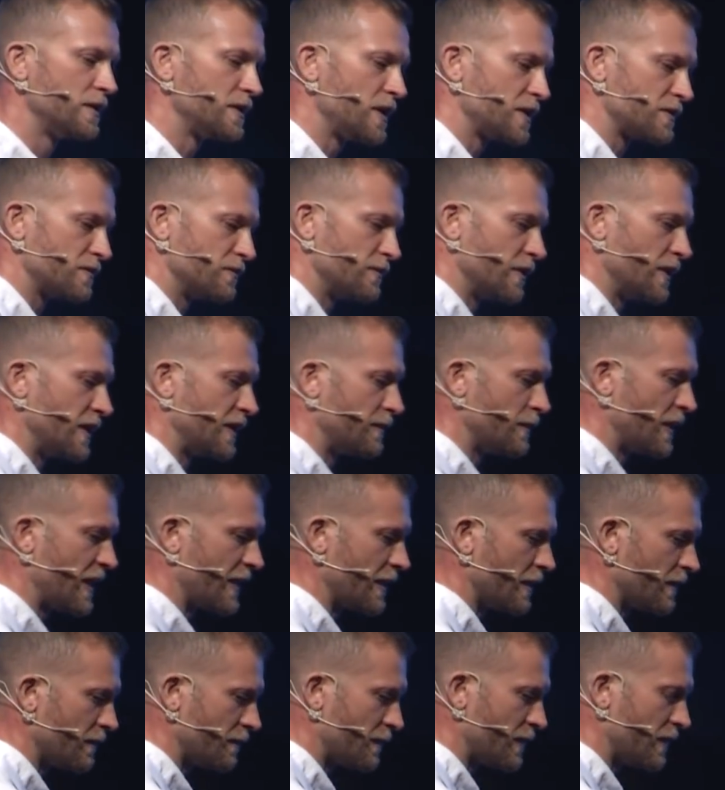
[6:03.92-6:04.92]
doesn't really
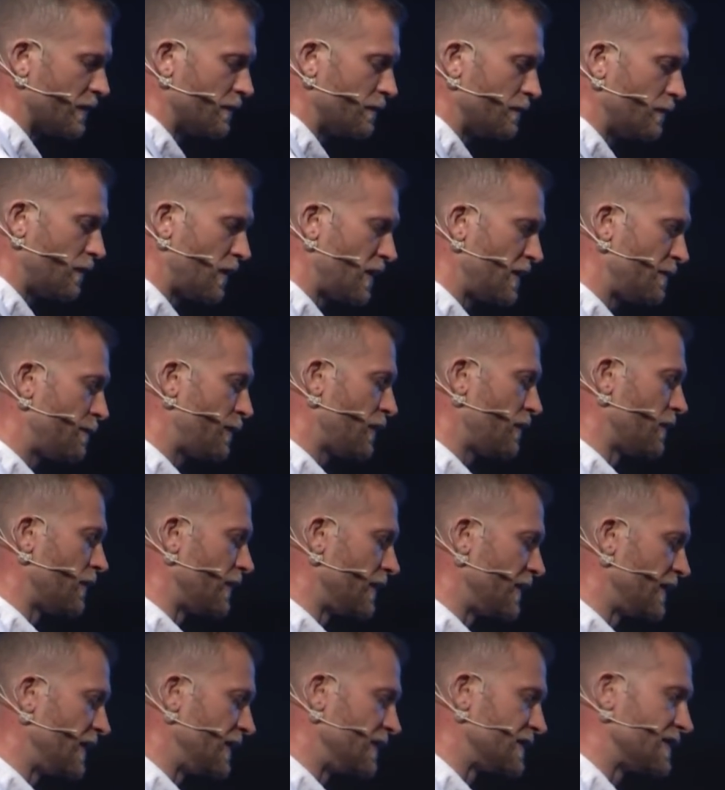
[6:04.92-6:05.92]
matter. But my
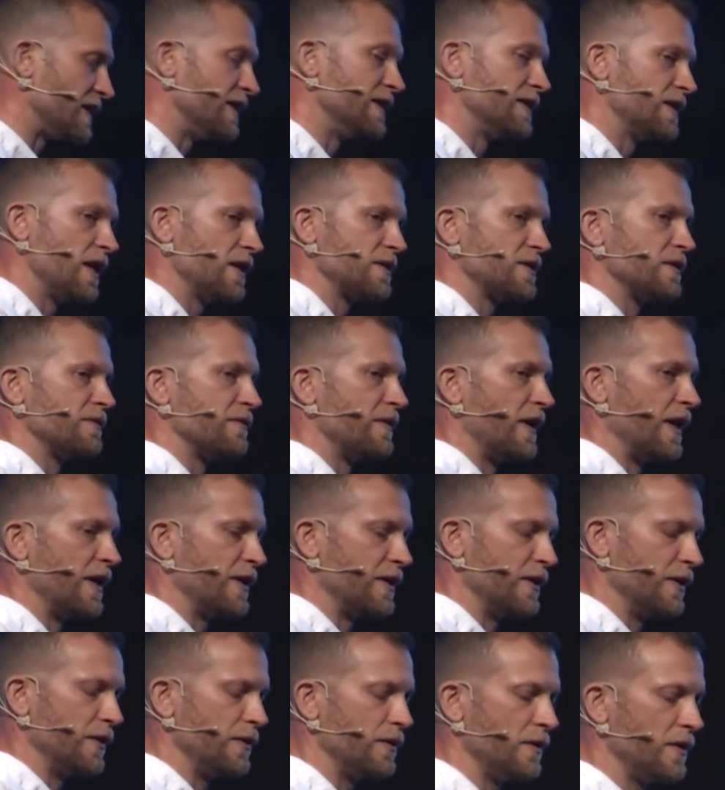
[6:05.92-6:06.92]
point is, it does
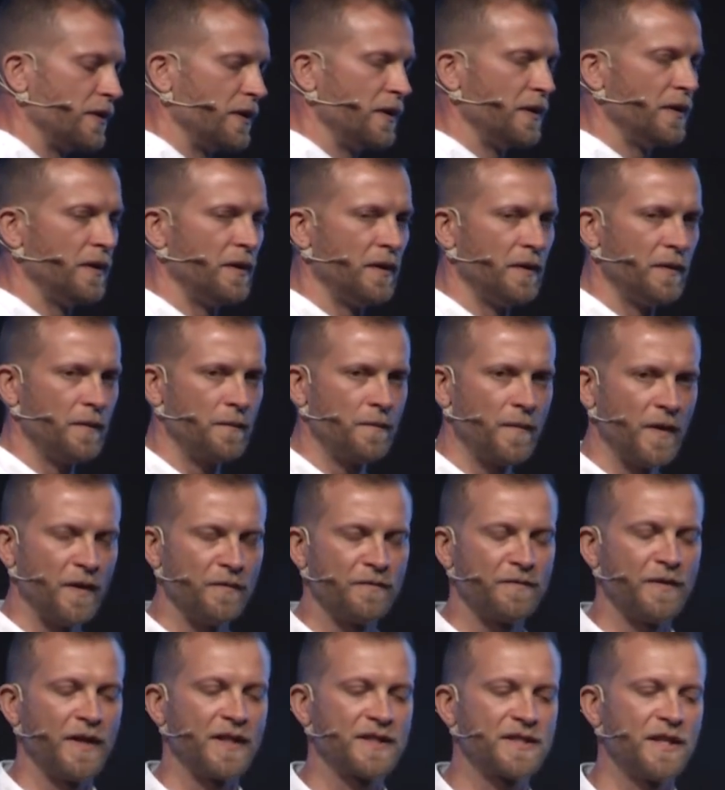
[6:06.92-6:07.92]
affect you. It
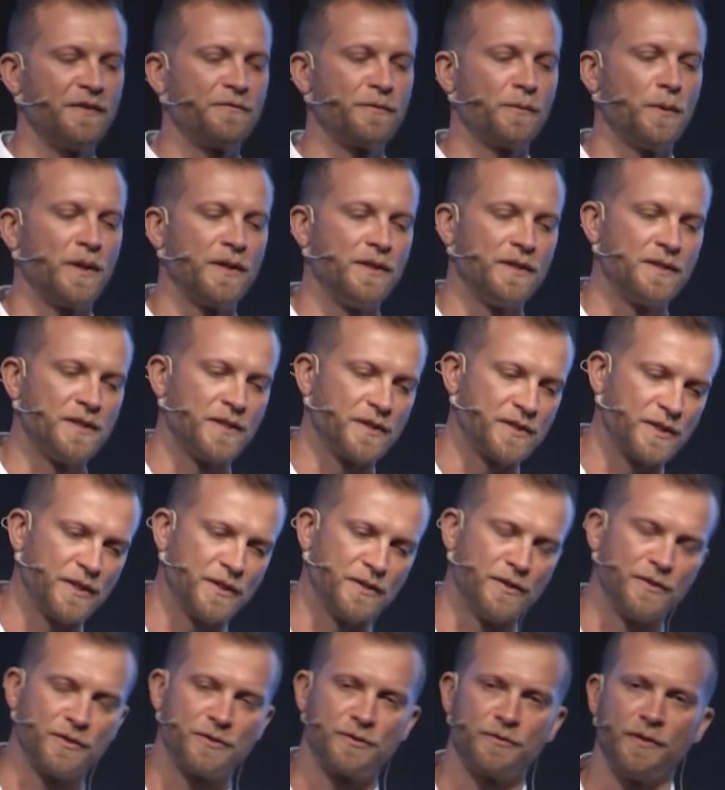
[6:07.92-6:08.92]
affects everyone in this
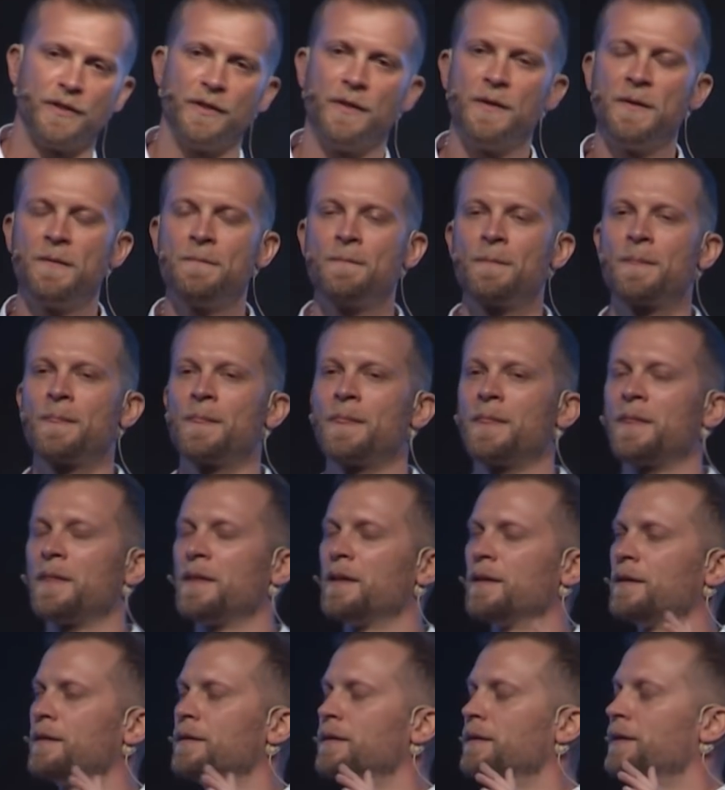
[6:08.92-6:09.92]
industry.
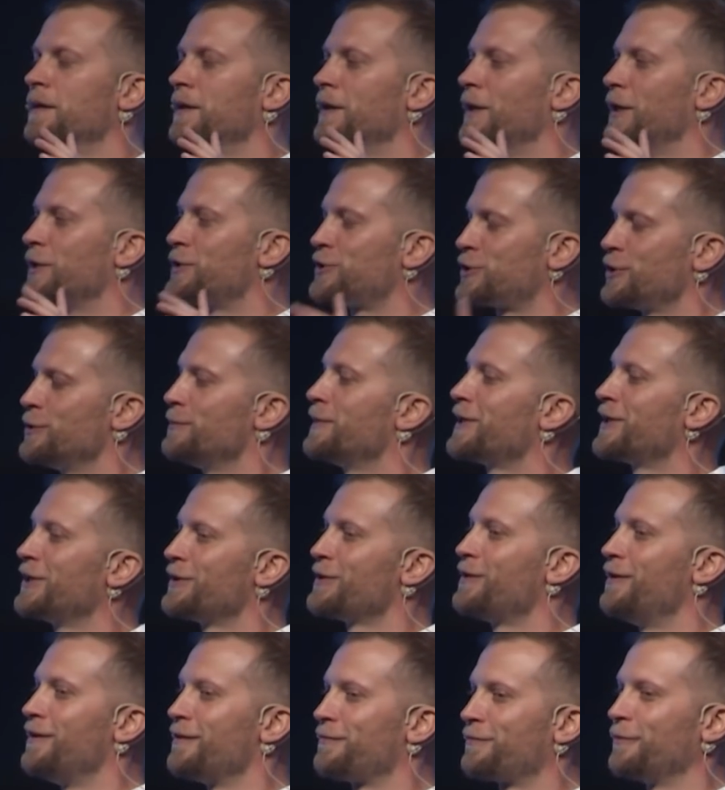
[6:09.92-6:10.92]
Assuming you're
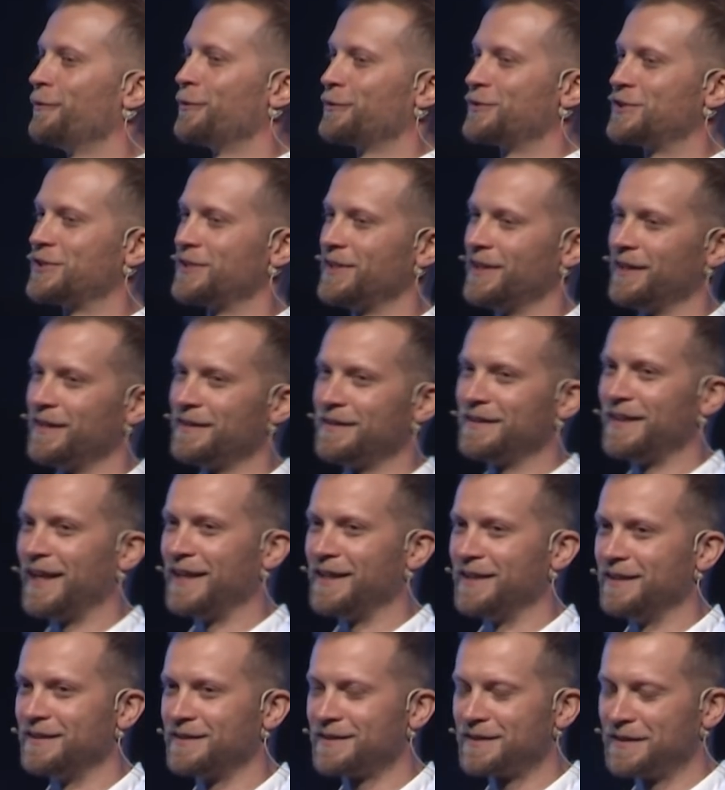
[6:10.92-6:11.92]
not a fraudster,
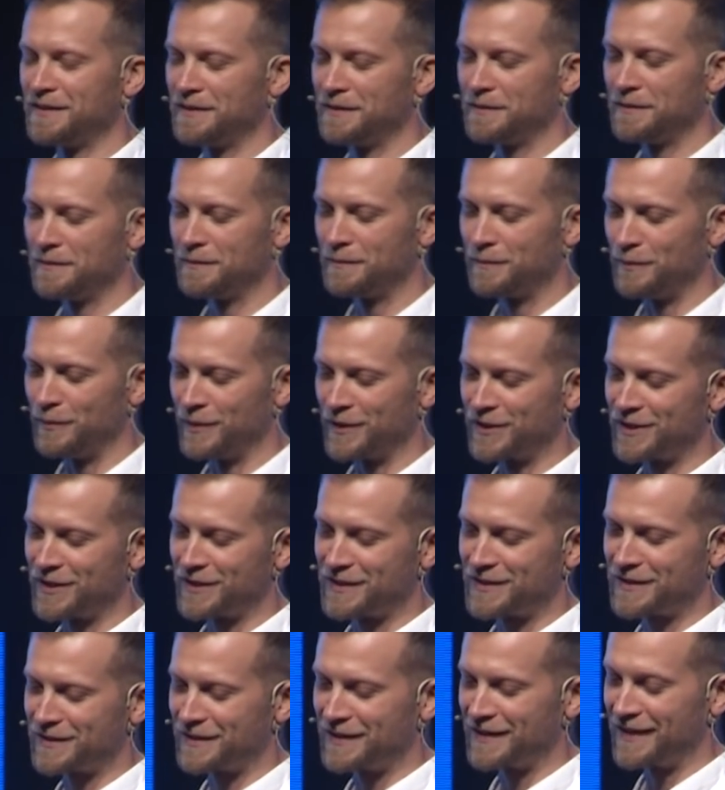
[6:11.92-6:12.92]
that is. Which
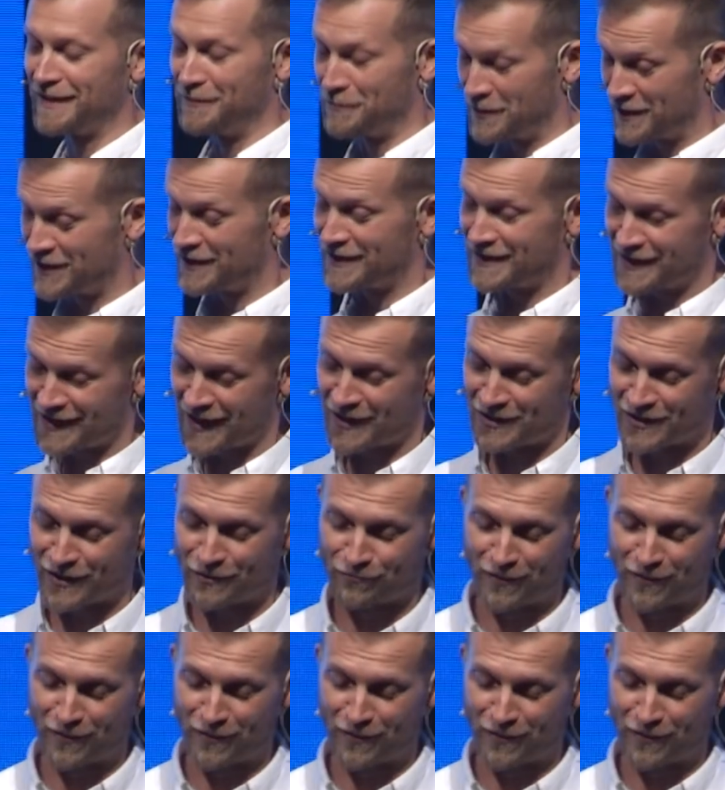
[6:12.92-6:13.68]
is actually a